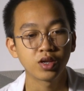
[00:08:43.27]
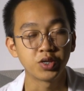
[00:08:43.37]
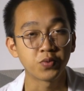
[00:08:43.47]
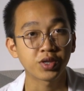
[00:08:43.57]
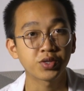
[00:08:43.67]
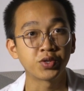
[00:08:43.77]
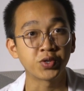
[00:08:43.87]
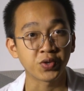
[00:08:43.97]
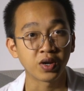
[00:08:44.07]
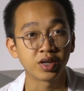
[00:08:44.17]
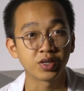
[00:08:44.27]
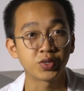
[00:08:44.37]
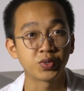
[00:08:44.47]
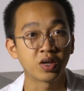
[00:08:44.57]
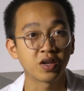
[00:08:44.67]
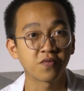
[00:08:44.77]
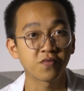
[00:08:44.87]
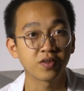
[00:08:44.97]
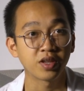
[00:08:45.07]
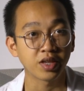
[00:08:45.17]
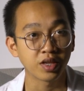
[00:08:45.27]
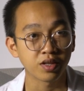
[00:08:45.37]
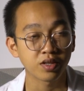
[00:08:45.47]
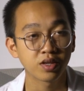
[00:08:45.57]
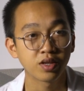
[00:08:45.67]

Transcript: you want to try to have a kid.